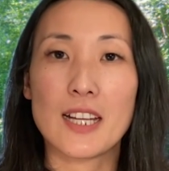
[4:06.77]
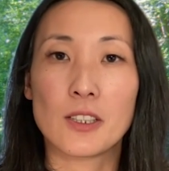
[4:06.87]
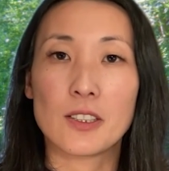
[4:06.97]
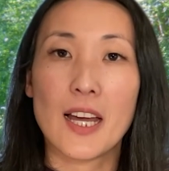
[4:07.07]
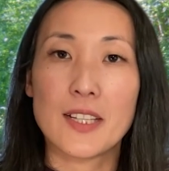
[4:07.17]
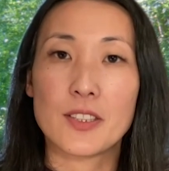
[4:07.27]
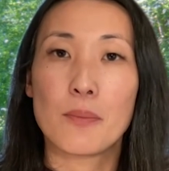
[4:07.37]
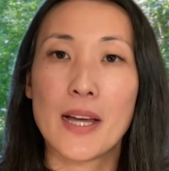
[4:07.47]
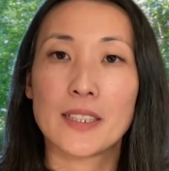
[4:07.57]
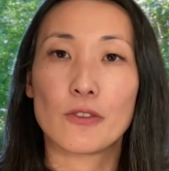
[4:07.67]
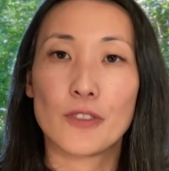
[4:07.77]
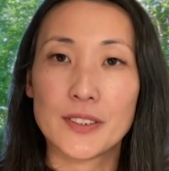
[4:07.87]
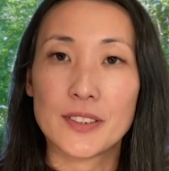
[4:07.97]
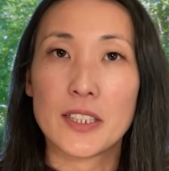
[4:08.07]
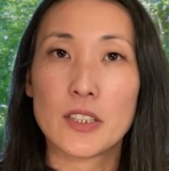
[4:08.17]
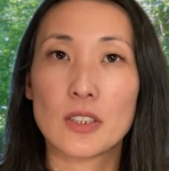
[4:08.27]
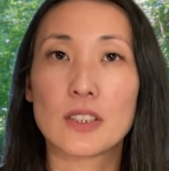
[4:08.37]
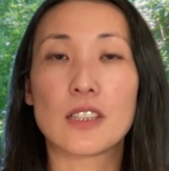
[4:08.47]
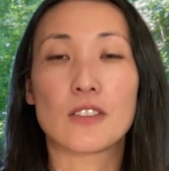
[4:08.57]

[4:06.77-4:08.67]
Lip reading: as a manifestation